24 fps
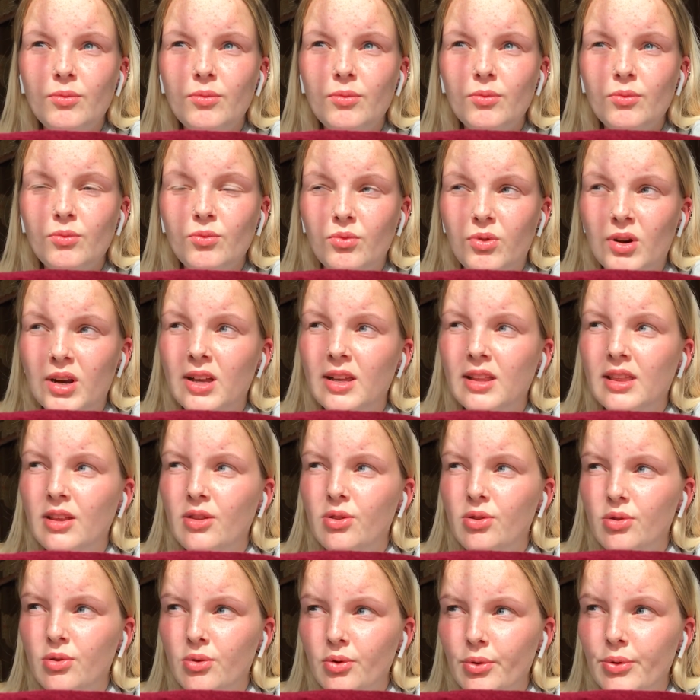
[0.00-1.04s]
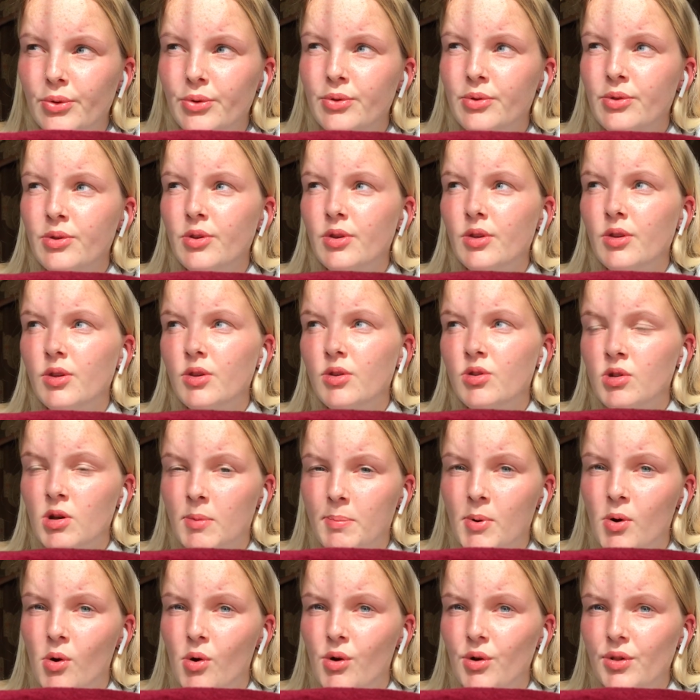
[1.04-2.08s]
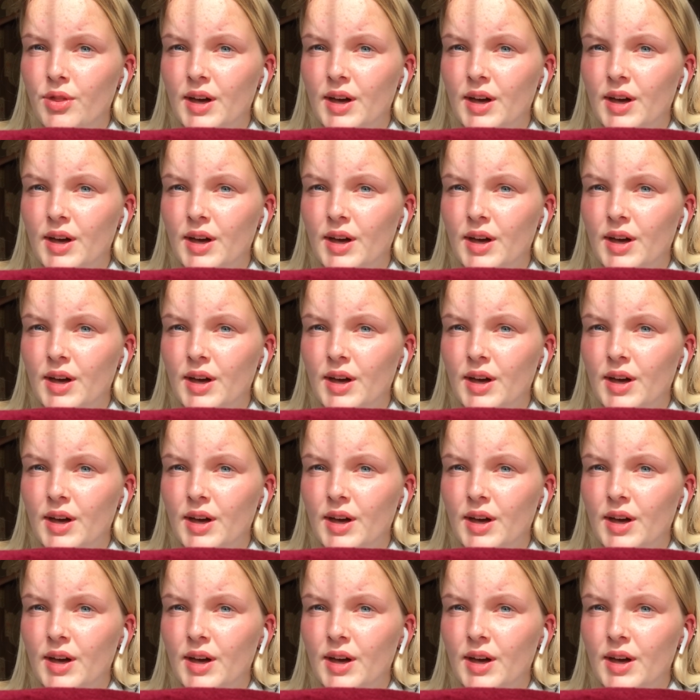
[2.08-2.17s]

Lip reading: really does support